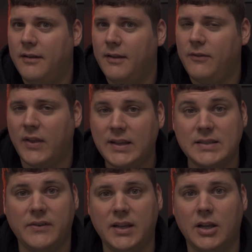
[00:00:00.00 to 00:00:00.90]
If you like
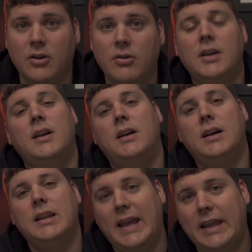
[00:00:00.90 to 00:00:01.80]
this video,
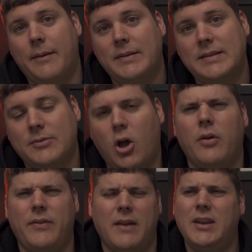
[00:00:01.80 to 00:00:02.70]
like, comment, subscribe.
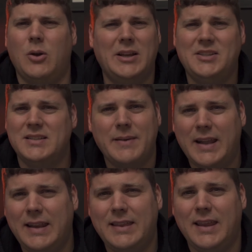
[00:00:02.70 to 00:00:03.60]
Oh, if you have any questions
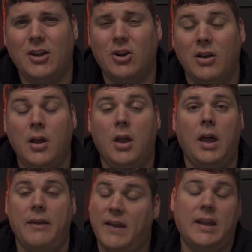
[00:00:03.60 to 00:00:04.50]
about anything, or
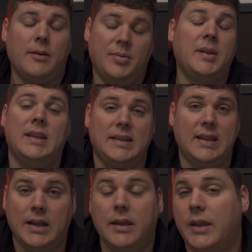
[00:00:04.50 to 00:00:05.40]
if I completely
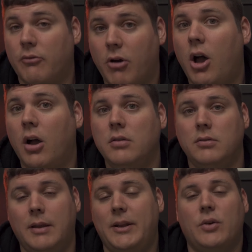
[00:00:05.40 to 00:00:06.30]
did anything wrong,
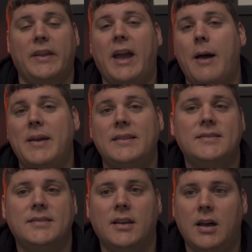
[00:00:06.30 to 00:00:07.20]
let me know in the
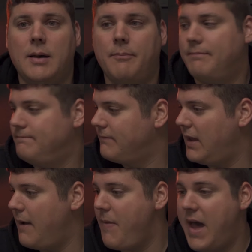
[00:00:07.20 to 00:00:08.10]
comments. I'm
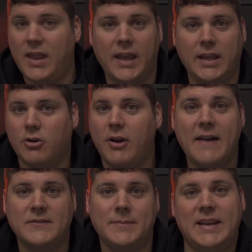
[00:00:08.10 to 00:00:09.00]
not like a
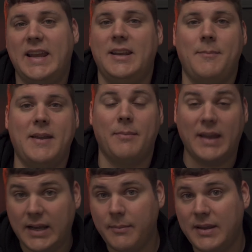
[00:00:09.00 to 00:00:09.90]
craftsman, handyman
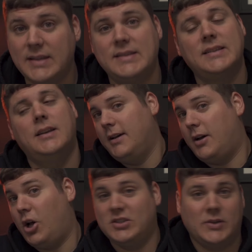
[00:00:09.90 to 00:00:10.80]
by any means.
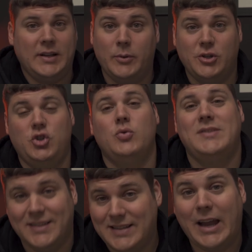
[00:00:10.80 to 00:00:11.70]
Also, I didn't wear
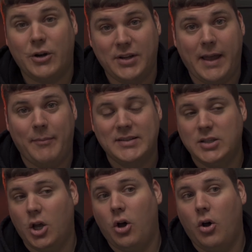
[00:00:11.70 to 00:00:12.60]
shoes the entire time,
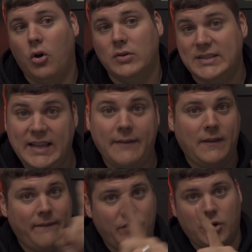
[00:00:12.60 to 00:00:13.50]
so
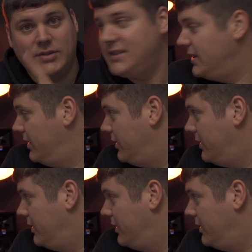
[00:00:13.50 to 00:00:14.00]
safety first.